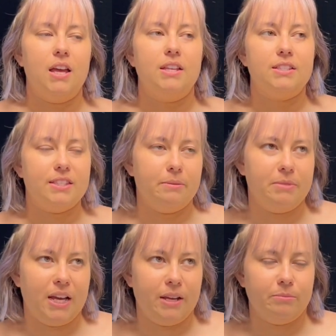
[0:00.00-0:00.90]

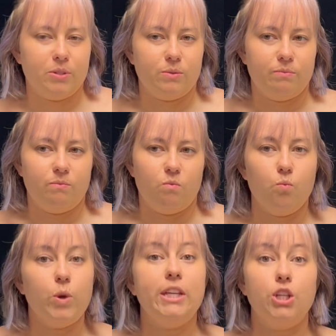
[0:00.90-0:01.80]
Sometimes
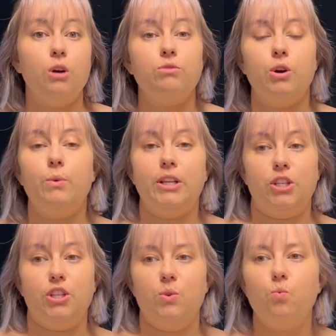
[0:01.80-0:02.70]
we don't know what to do,